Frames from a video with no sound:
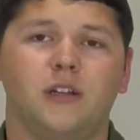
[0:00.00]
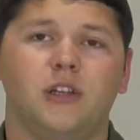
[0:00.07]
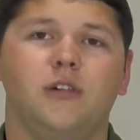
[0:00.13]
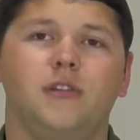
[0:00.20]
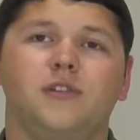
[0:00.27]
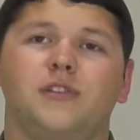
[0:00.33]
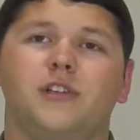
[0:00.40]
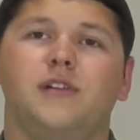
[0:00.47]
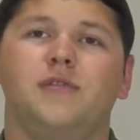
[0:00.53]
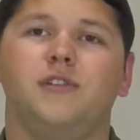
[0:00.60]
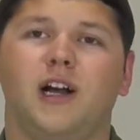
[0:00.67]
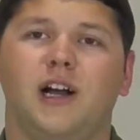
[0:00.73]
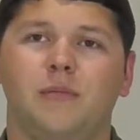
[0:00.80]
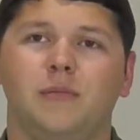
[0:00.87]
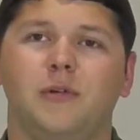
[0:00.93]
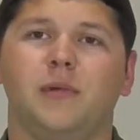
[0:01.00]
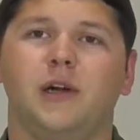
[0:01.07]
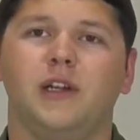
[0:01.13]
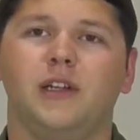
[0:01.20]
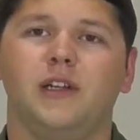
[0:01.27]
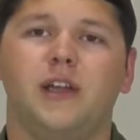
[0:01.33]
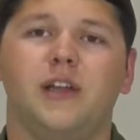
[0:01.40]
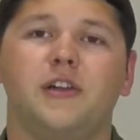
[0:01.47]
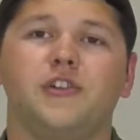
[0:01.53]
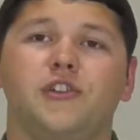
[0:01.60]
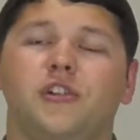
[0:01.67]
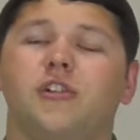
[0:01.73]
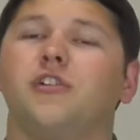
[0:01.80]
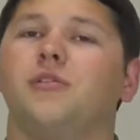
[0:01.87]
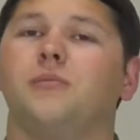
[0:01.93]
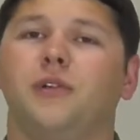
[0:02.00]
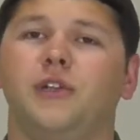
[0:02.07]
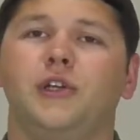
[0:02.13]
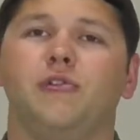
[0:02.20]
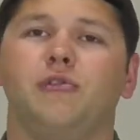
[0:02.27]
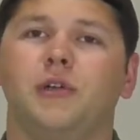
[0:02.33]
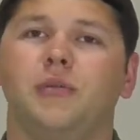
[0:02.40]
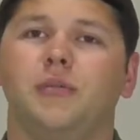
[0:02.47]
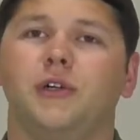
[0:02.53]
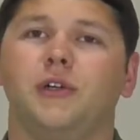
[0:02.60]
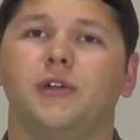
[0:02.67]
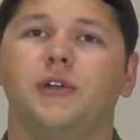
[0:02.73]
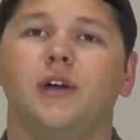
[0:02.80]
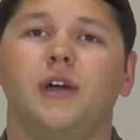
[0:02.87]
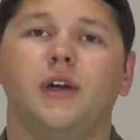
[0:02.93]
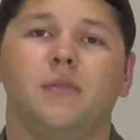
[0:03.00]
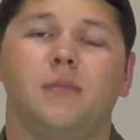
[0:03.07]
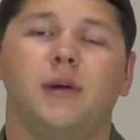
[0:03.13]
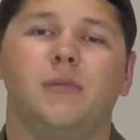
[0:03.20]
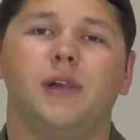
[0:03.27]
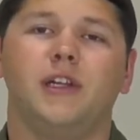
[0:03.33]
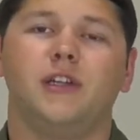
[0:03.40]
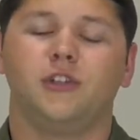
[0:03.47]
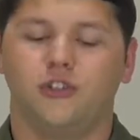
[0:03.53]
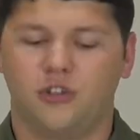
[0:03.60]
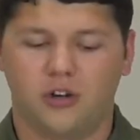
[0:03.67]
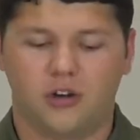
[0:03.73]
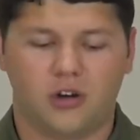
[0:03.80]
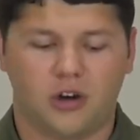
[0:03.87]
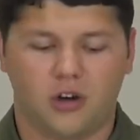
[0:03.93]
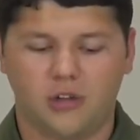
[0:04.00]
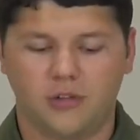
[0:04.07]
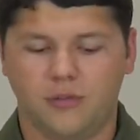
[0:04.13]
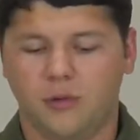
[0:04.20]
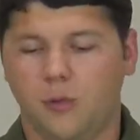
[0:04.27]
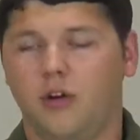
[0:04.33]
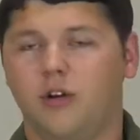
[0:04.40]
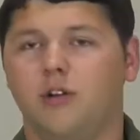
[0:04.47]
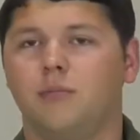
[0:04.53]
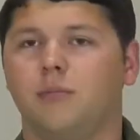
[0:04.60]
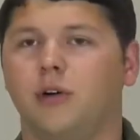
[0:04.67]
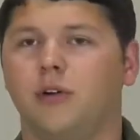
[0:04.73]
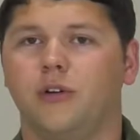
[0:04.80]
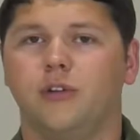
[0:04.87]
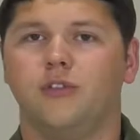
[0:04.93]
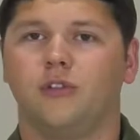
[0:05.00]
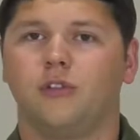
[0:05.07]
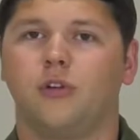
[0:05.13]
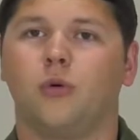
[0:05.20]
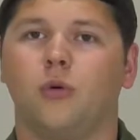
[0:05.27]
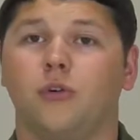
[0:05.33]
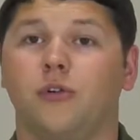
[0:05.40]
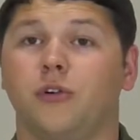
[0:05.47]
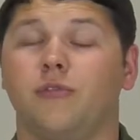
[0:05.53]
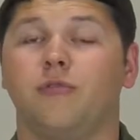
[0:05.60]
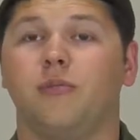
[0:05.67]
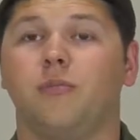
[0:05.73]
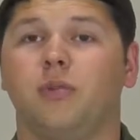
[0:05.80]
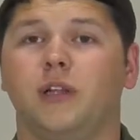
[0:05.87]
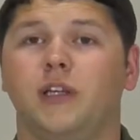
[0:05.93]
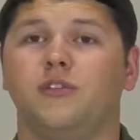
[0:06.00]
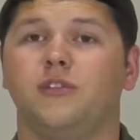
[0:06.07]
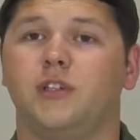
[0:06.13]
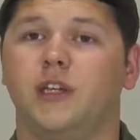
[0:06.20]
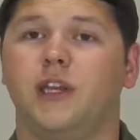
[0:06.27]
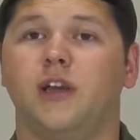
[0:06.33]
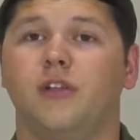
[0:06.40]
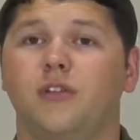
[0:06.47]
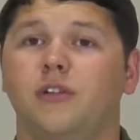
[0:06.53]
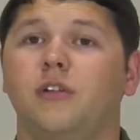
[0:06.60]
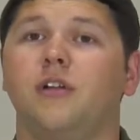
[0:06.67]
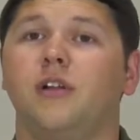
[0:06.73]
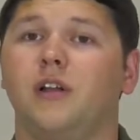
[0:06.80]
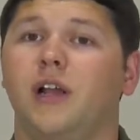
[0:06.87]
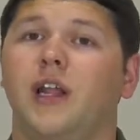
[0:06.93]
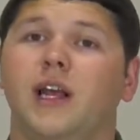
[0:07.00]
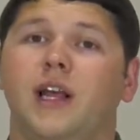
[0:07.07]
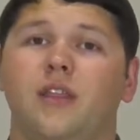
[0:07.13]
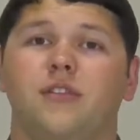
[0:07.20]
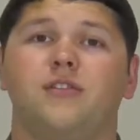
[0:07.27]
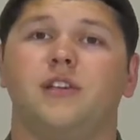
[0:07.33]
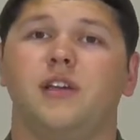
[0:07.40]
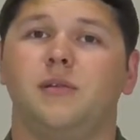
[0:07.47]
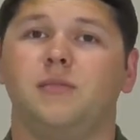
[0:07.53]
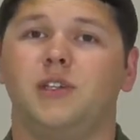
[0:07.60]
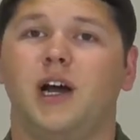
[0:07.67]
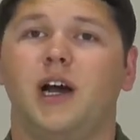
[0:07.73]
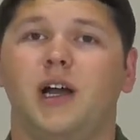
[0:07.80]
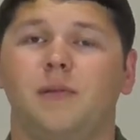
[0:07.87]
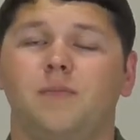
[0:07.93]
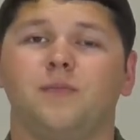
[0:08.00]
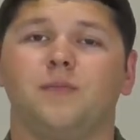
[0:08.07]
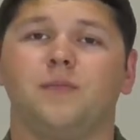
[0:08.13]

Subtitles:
You can save time and money and ensure a complete rebuild by making sure all of the wear components are ordered and replaced together and at the same time.